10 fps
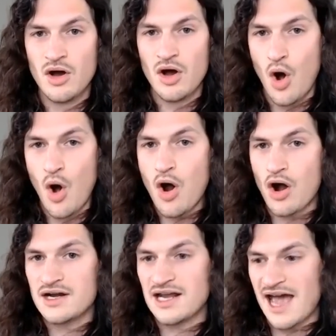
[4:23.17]

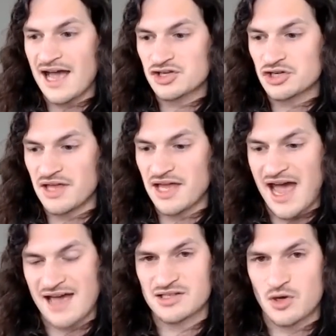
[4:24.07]
Or they actually
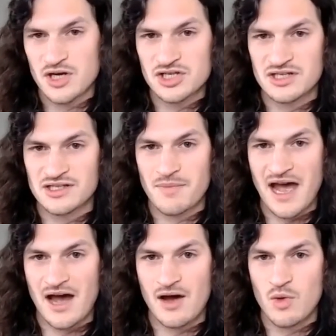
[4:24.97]
ask questions
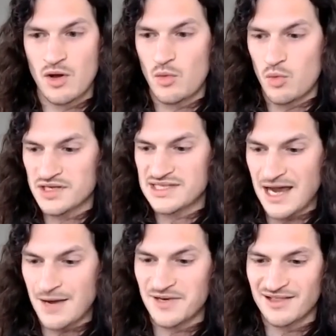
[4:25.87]
about, well, what's
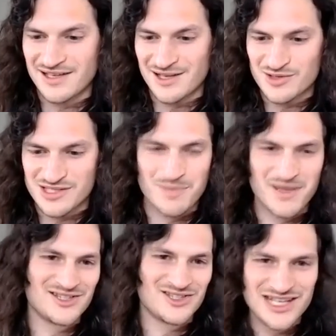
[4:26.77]
happening? Like there was a
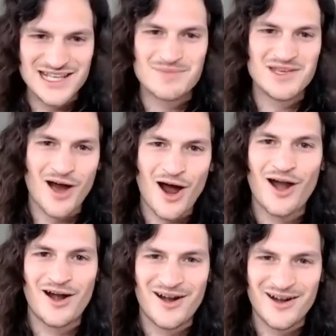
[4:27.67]
big
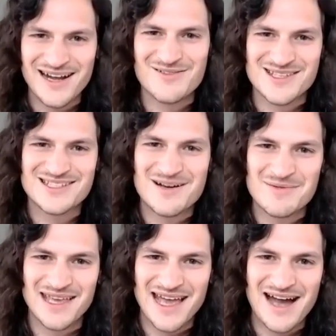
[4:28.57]
GDPR that was
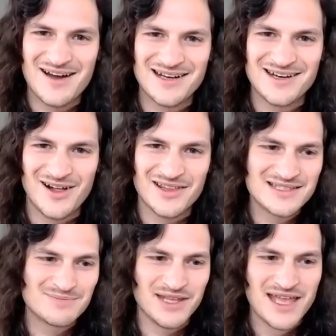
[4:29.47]
coming out and all
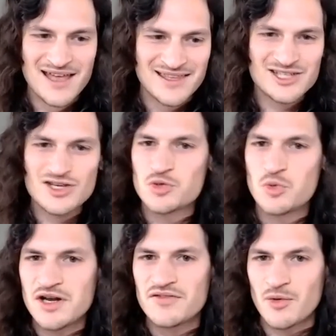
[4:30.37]
this, but that's just
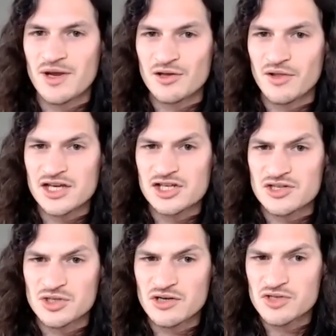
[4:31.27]
one of the
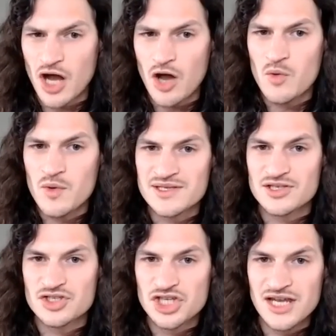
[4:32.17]
regulations. So there's always
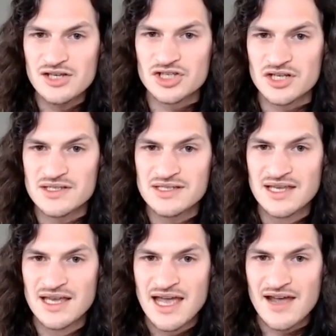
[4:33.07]
changes.
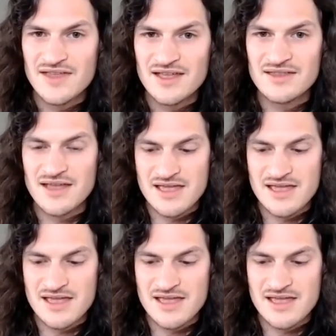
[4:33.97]
And then